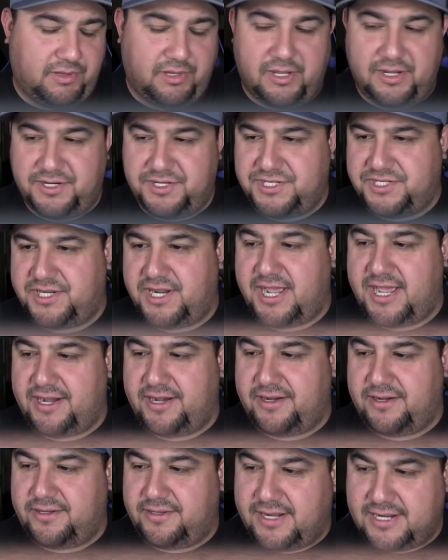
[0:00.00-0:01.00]
lunged at
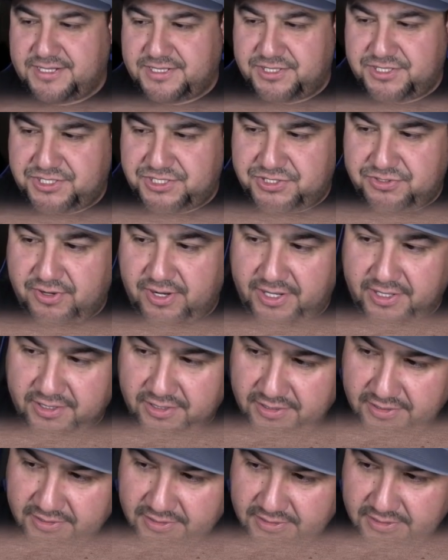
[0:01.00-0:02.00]
it, and that's a strike.